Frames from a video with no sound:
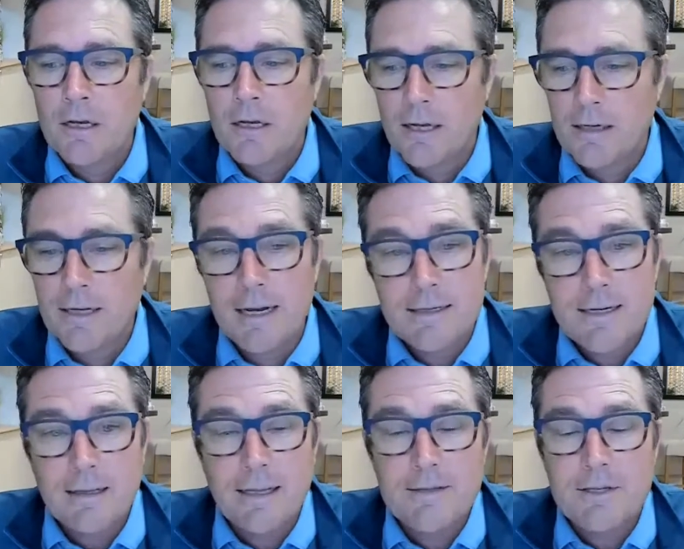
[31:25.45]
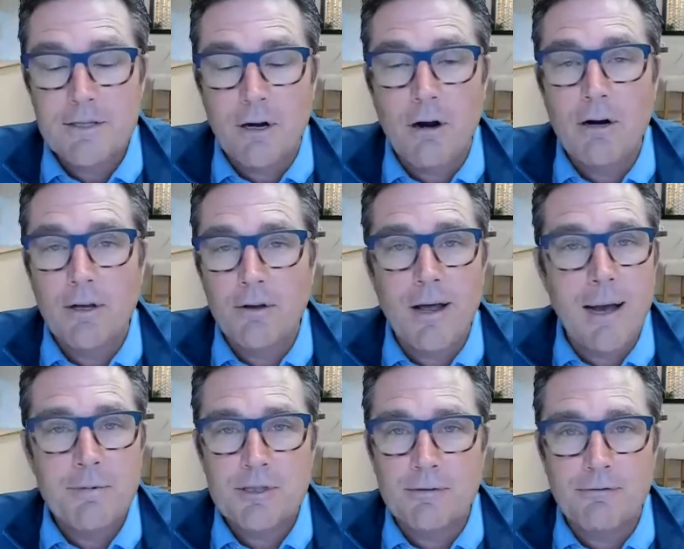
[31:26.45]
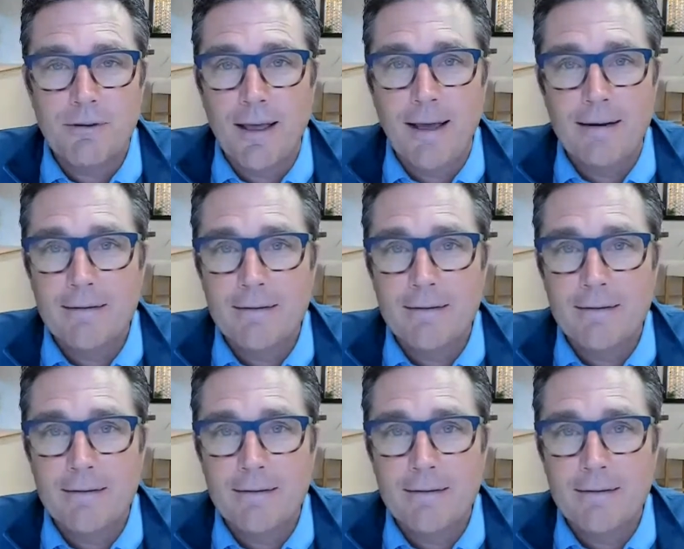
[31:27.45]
And contact lenses are a good option for that.